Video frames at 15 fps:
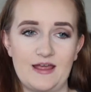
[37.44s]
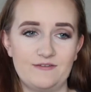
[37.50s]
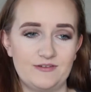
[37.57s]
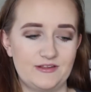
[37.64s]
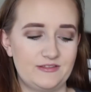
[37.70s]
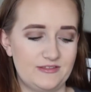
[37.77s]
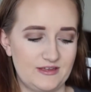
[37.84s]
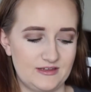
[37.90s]

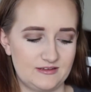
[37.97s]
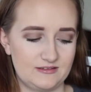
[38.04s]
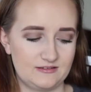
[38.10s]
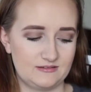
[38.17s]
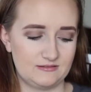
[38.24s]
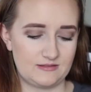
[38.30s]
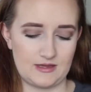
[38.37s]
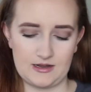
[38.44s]

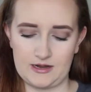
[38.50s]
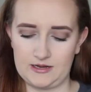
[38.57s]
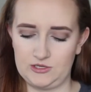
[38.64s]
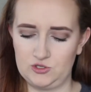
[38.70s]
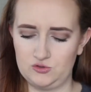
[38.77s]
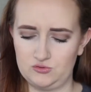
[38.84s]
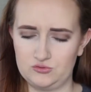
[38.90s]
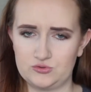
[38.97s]
Everything that I
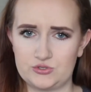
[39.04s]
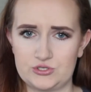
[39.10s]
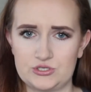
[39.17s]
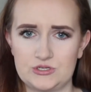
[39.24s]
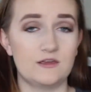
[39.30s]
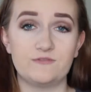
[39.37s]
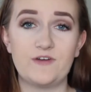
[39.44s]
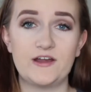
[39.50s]
use,
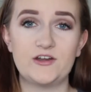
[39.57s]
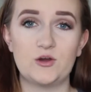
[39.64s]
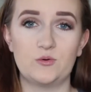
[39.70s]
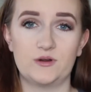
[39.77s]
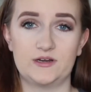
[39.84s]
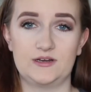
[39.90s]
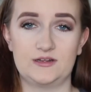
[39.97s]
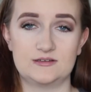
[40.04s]
if I know
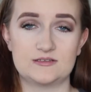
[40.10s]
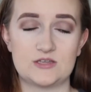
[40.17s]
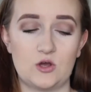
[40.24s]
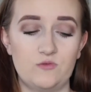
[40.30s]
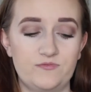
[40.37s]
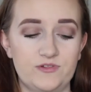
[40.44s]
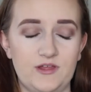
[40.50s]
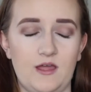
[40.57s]
what it is,
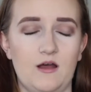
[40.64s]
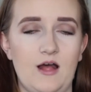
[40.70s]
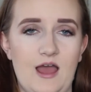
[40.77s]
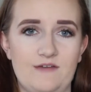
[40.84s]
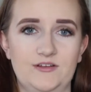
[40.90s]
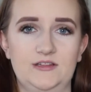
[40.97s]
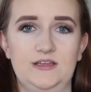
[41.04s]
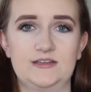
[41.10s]
hopefully I'll
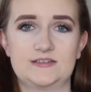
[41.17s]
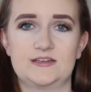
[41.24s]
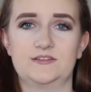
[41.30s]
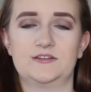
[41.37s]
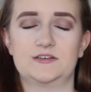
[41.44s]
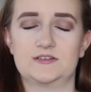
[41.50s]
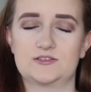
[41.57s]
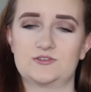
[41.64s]
have it linked in
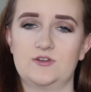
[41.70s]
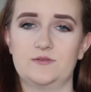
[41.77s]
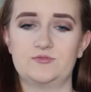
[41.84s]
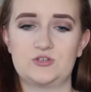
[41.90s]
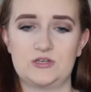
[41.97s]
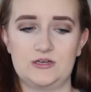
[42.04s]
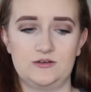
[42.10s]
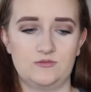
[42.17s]
the
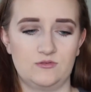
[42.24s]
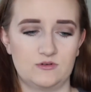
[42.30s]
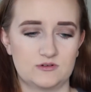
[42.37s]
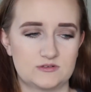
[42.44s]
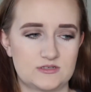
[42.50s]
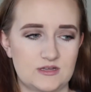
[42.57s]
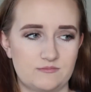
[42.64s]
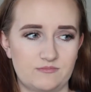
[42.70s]
description
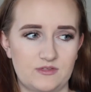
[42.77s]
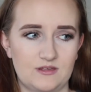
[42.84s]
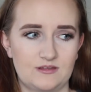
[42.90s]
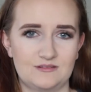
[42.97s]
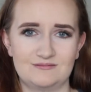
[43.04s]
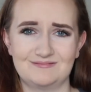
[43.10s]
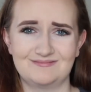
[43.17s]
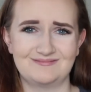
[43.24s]
or
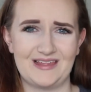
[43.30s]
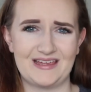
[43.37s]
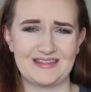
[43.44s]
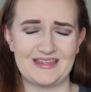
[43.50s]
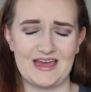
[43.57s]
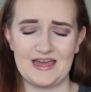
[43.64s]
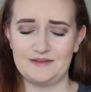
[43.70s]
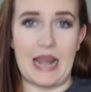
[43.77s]
something like
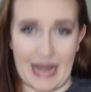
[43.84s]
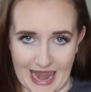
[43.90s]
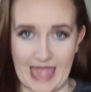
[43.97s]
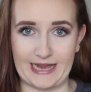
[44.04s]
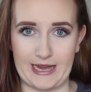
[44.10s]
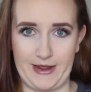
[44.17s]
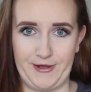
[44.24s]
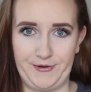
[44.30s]
that.
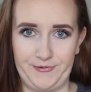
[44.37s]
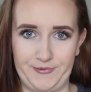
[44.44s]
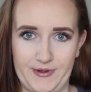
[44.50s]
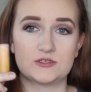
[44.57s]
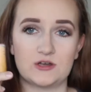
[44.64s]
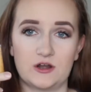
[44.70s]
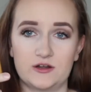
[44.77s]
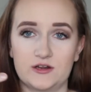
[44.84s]
Lego!
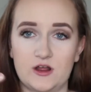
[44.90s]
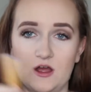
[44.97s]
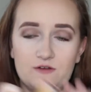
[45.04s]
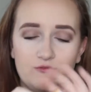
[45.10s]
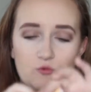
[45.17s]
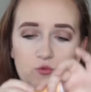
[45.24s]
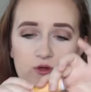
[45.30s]
Starting off